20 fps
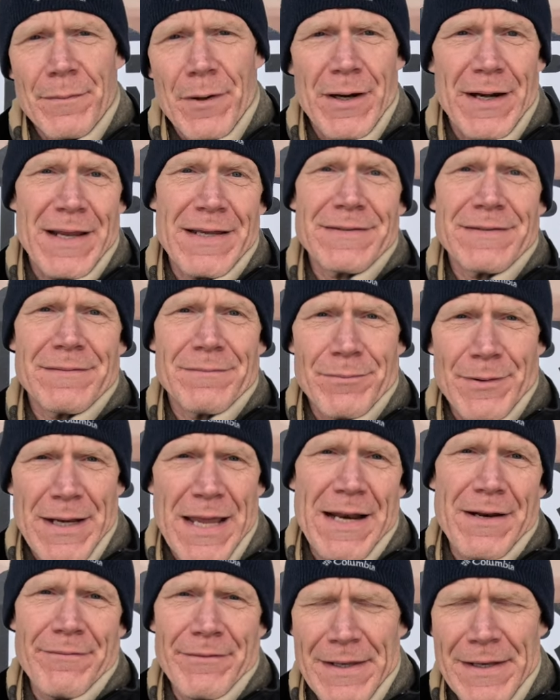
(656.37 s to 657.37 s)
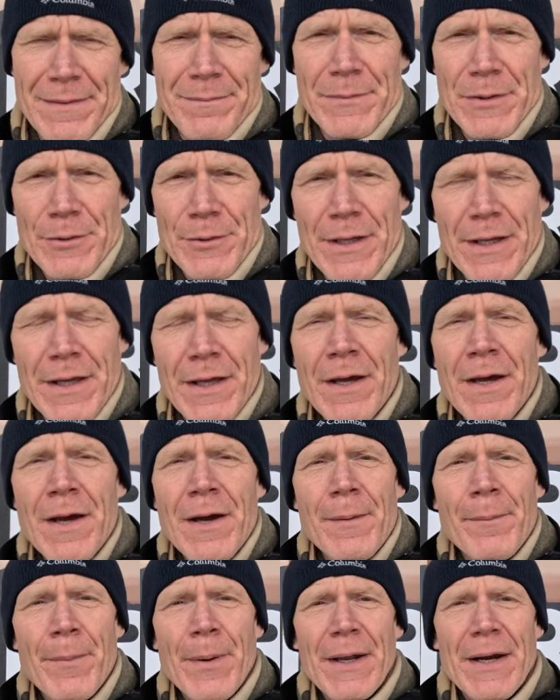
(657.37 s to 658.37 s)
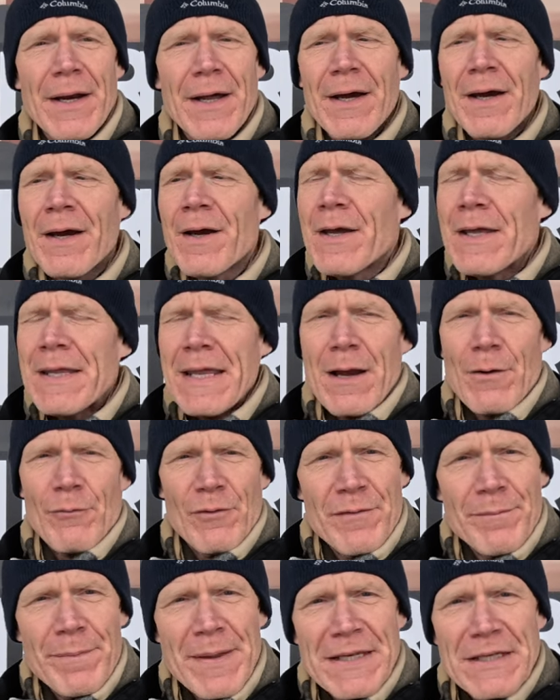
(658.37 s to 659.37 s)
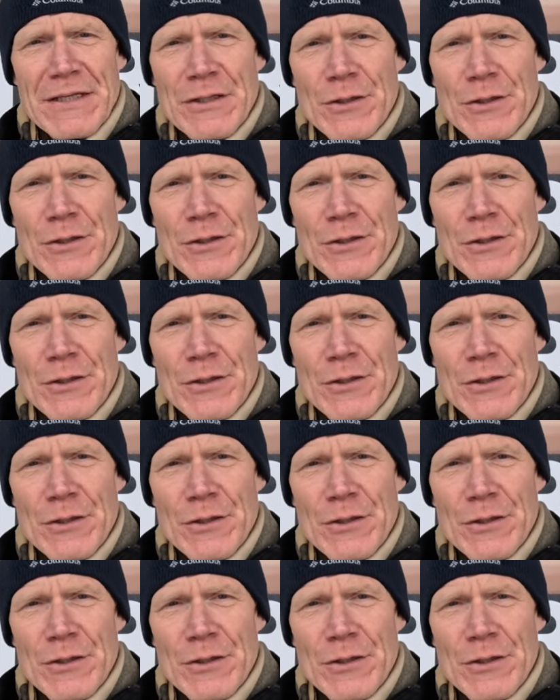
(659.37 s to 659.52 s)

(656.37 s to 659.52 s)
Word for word: I guess, kind of in Munich. But yeah, we've been